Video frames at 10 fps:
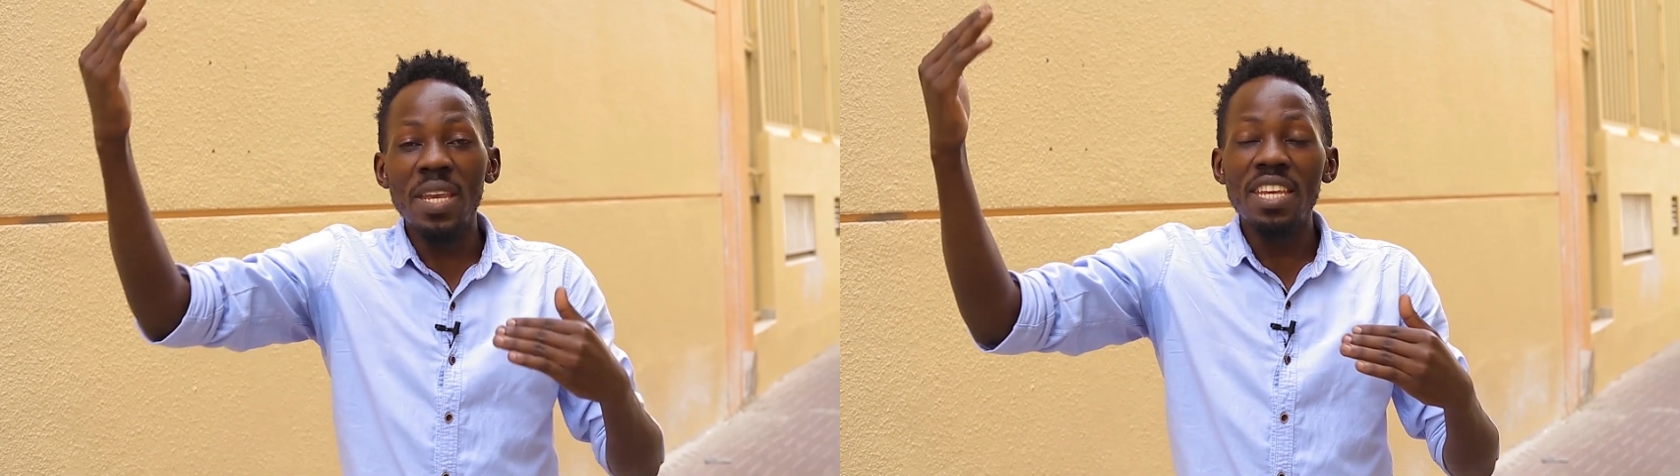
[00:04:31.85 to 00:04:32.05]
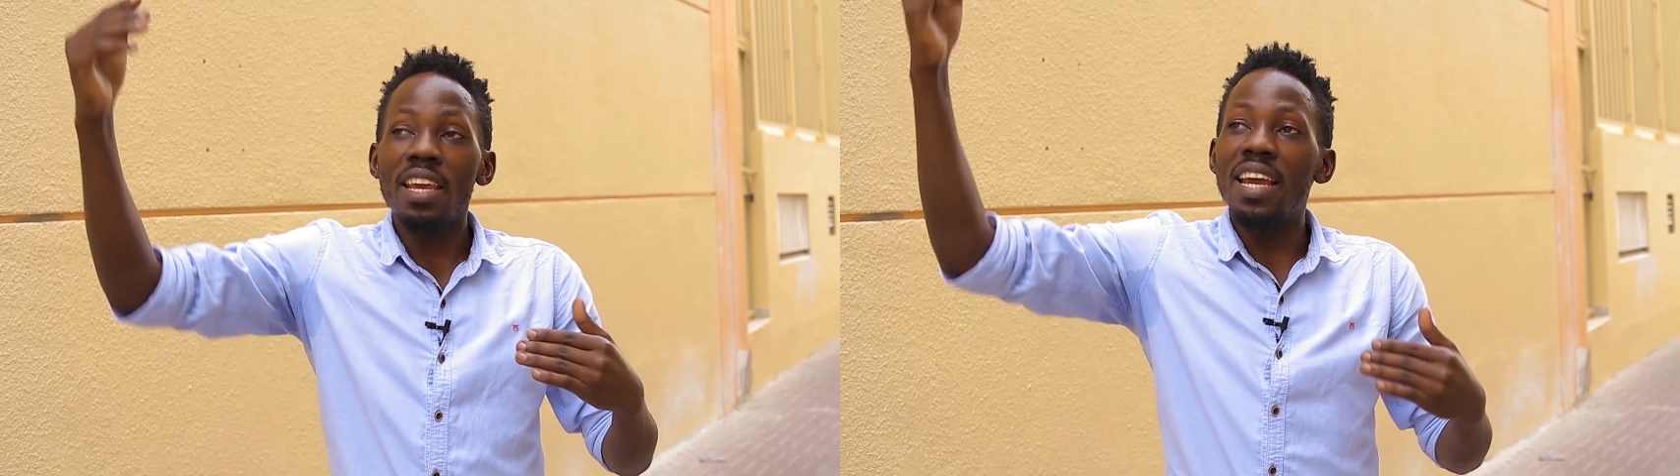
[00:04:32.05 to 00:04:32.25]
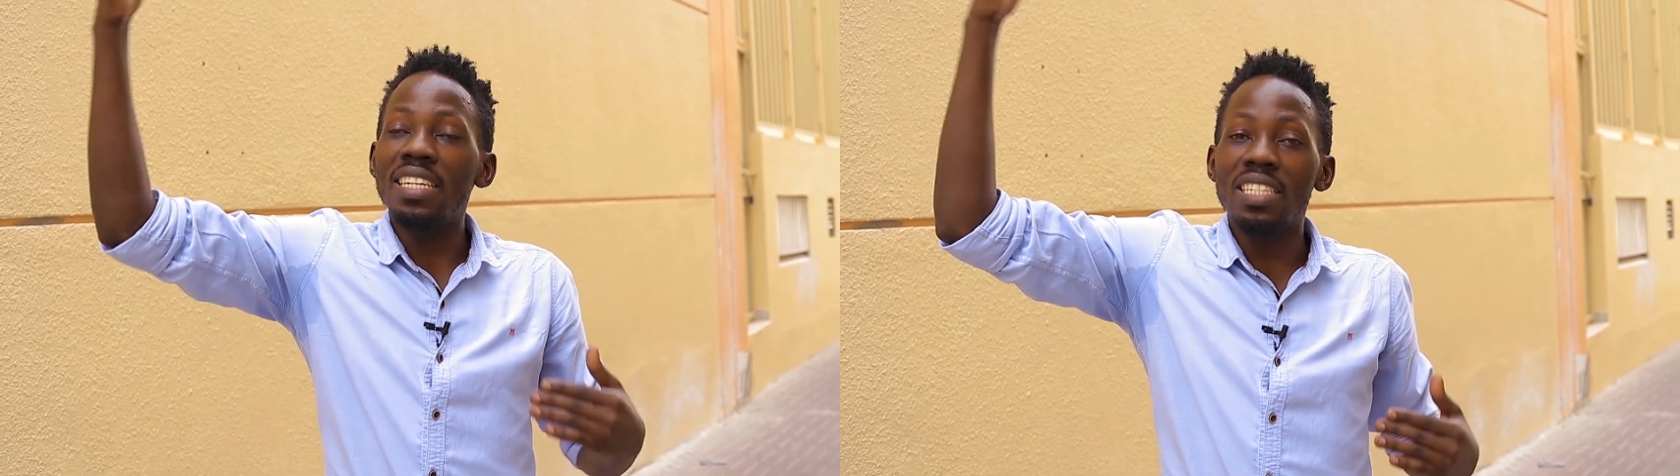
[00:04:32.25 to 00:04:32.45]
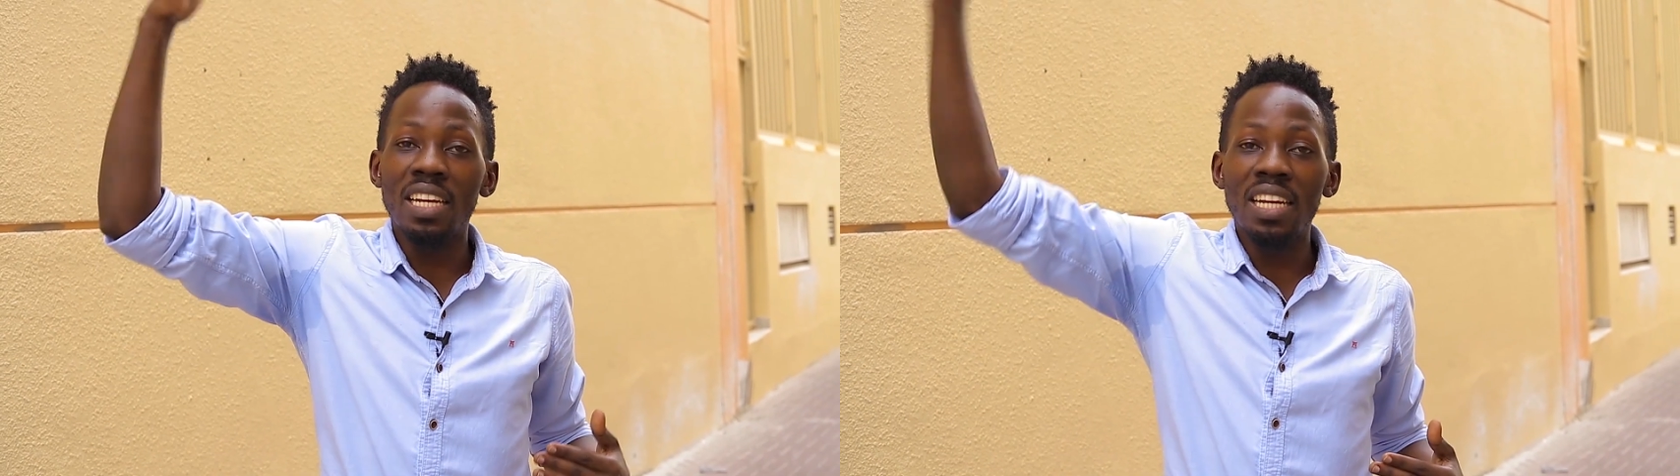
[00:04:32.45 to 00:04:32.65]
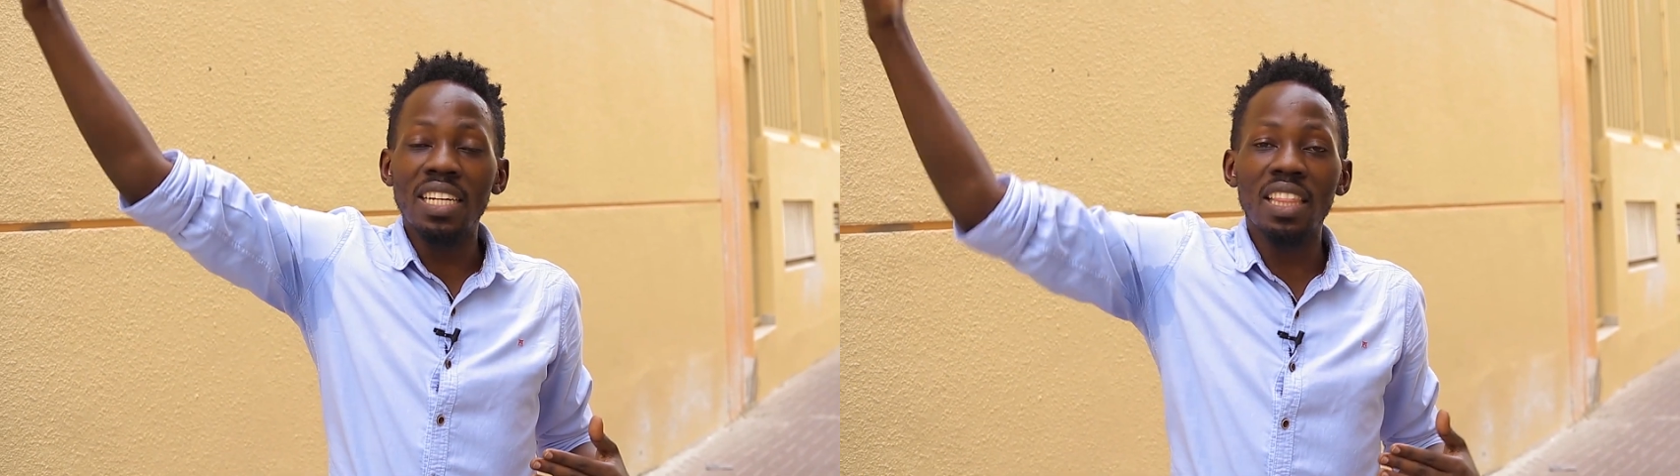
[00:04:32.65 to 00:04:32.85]
me and
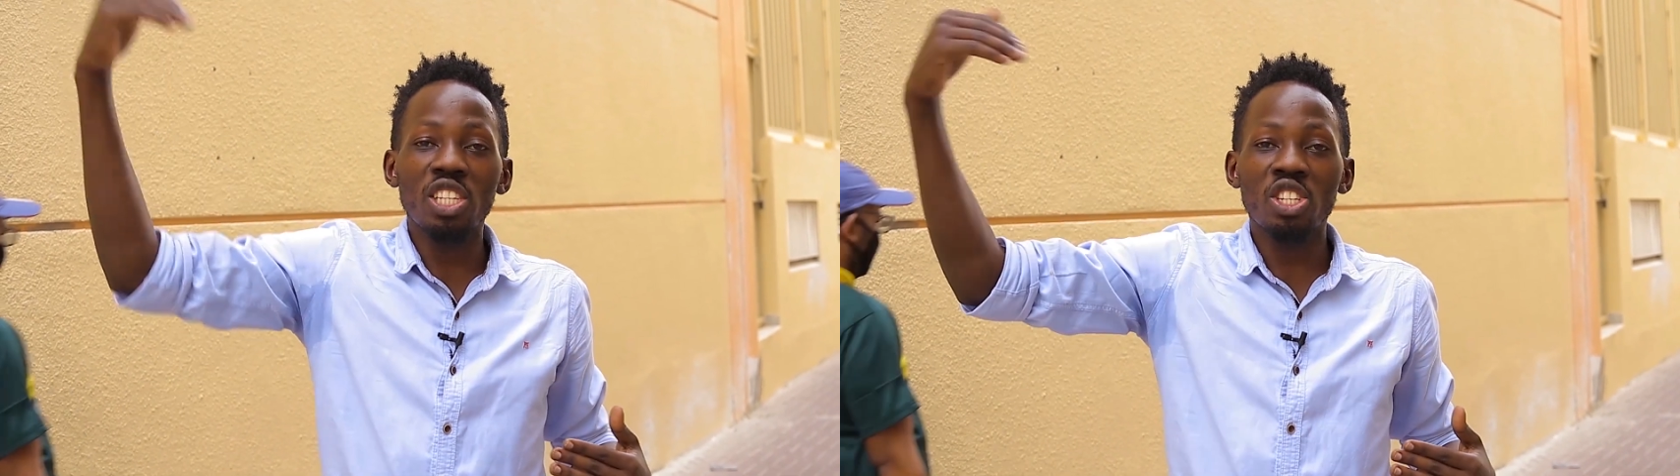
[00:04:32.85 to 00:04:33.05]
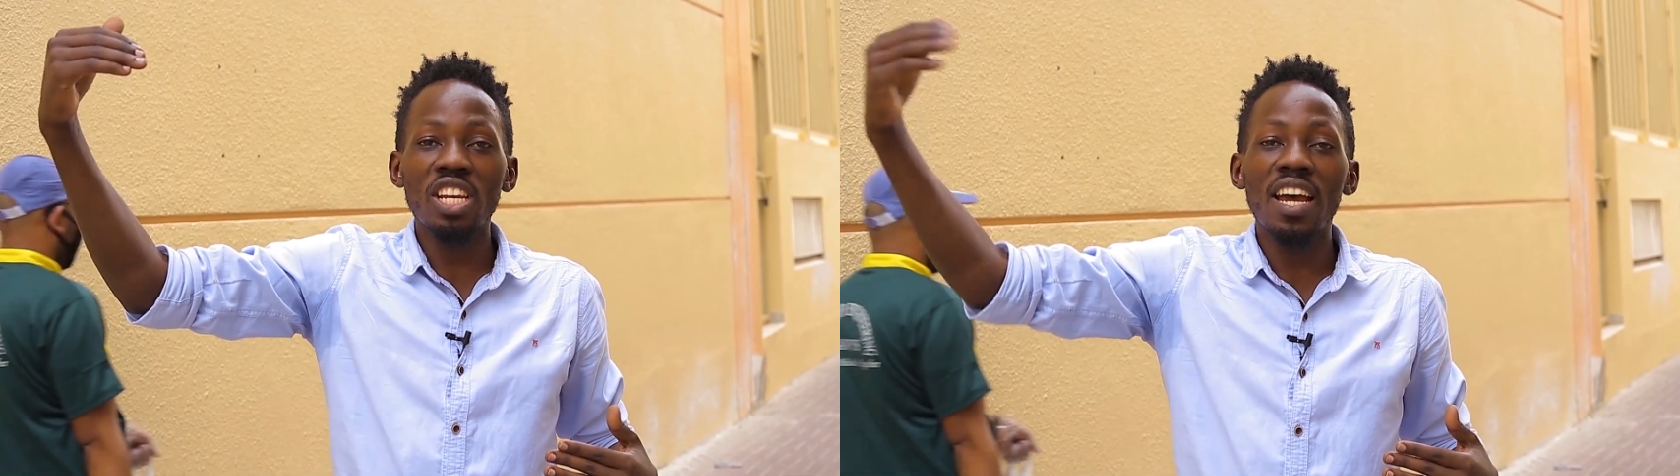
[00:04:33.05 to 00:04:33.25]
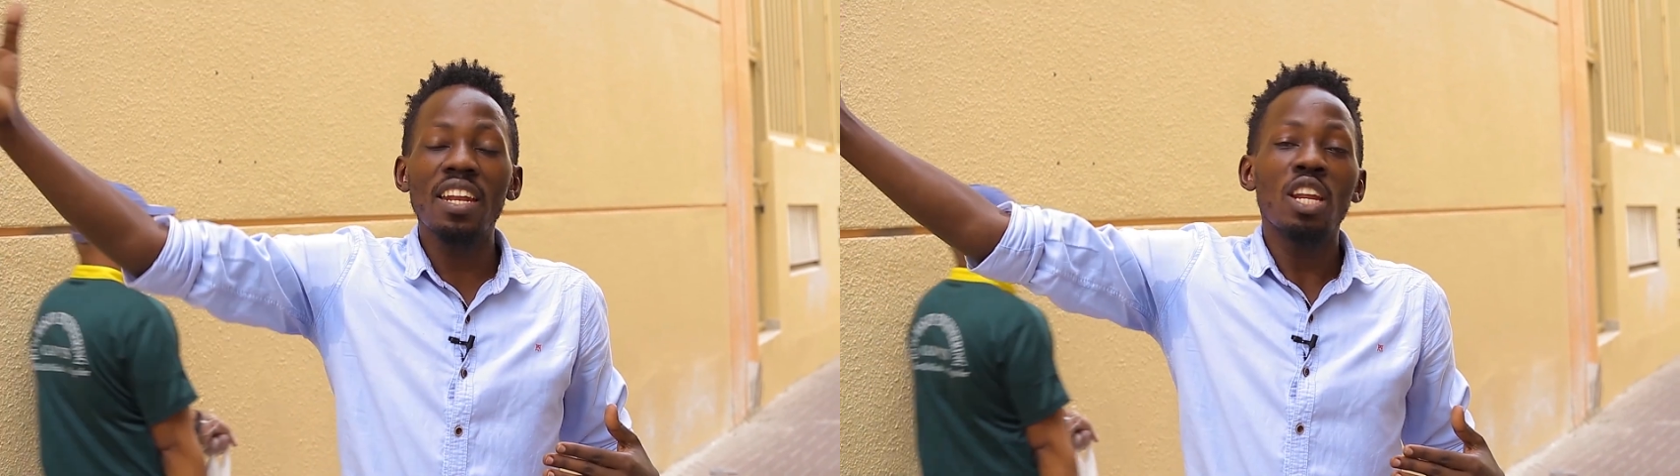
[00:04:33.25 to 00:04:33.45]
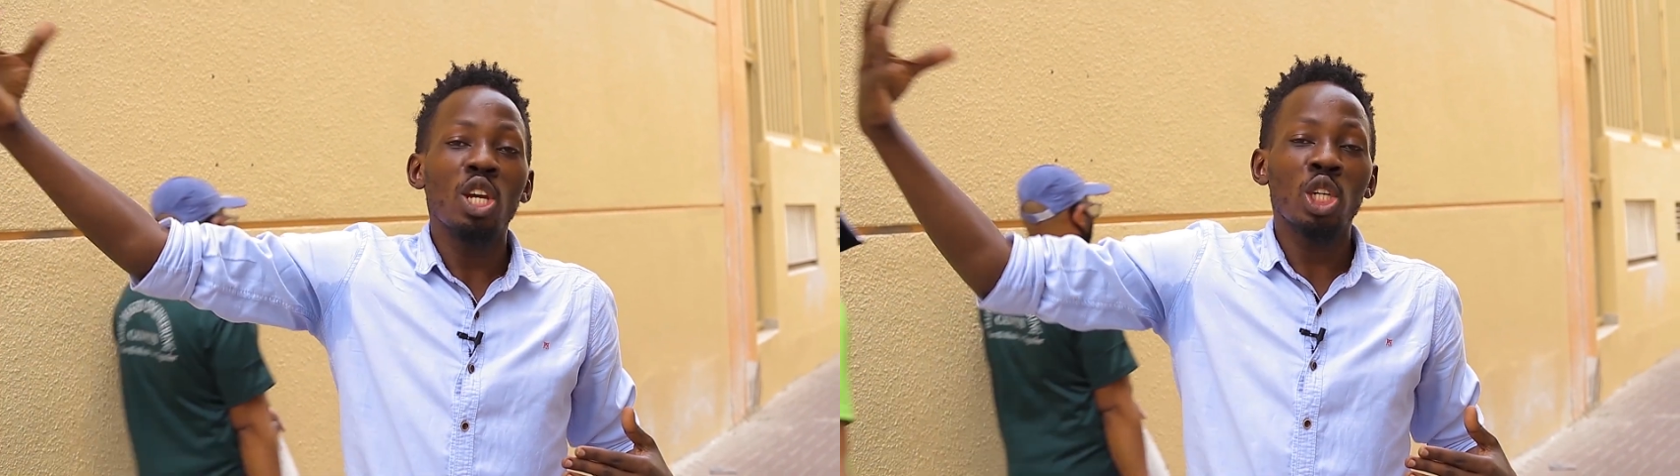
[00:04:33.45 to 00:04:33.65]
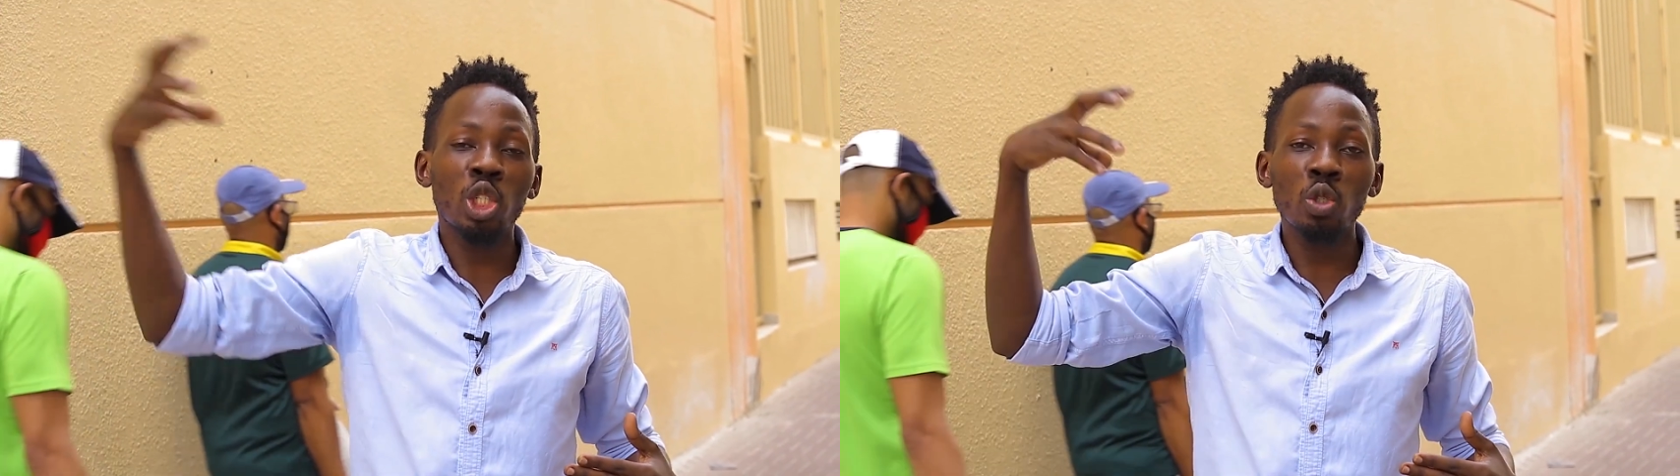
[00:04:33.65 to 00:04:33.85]
let the sun
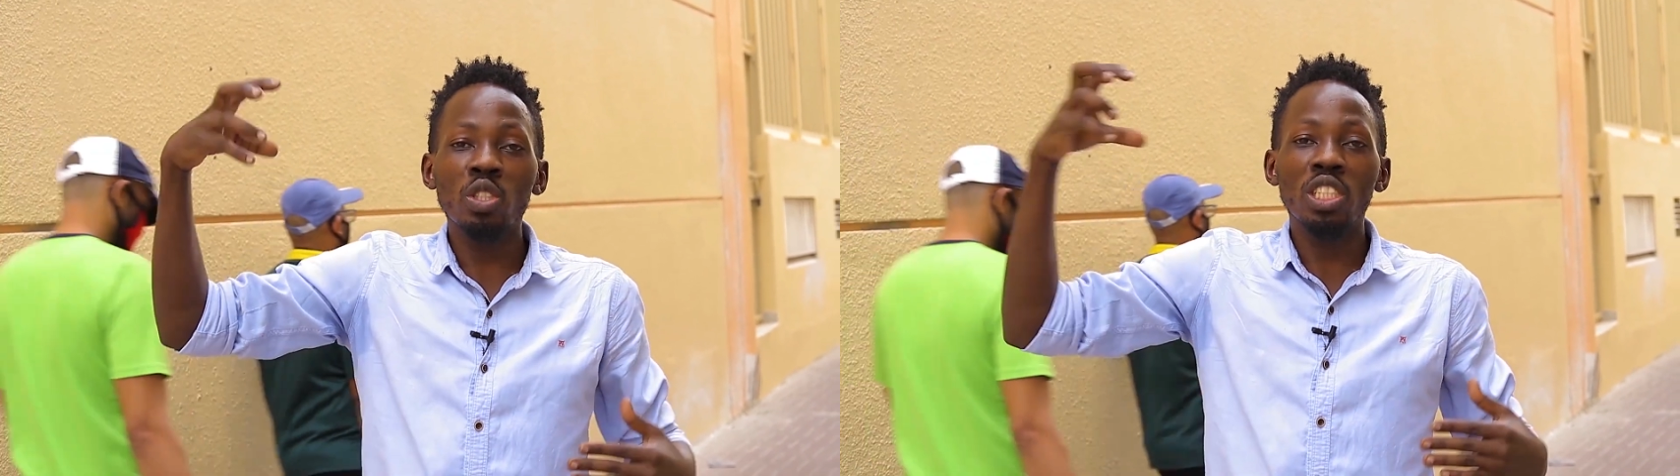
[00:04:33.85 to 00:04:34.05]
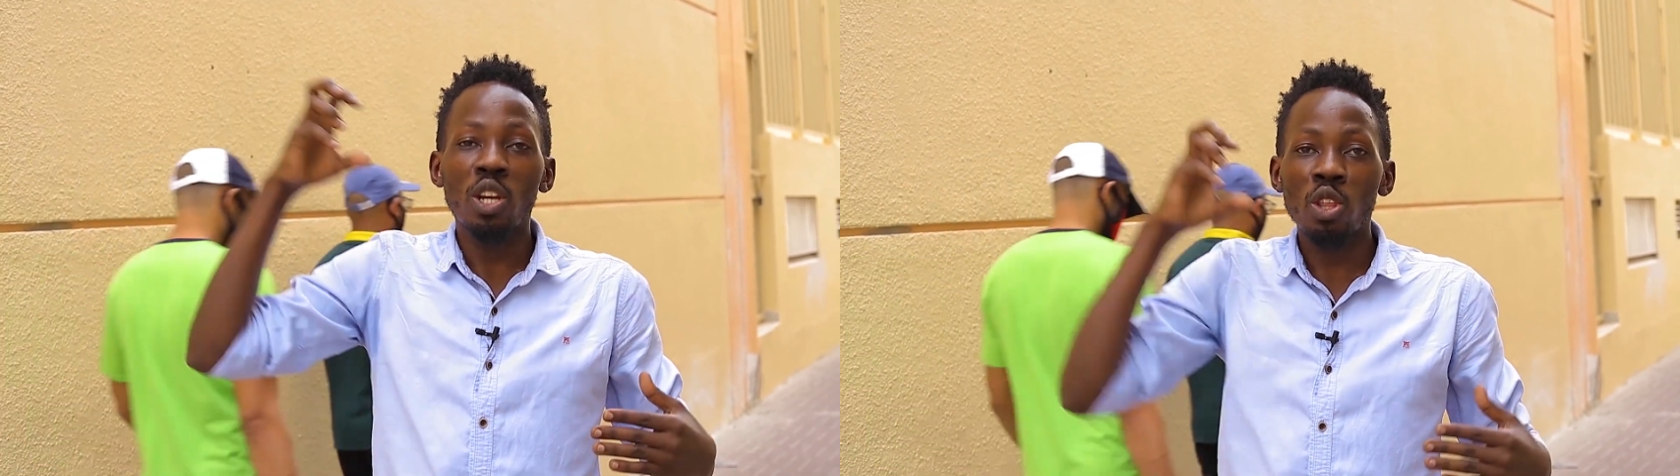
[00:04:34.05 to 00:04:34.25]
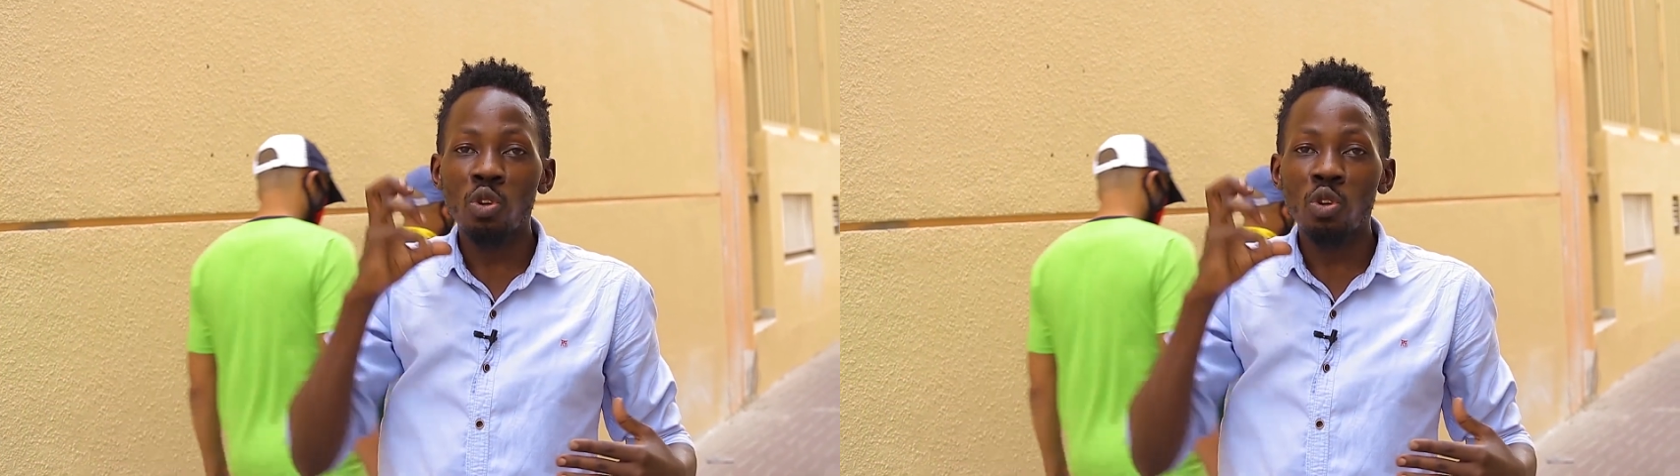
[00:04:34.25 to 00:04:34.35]
shoot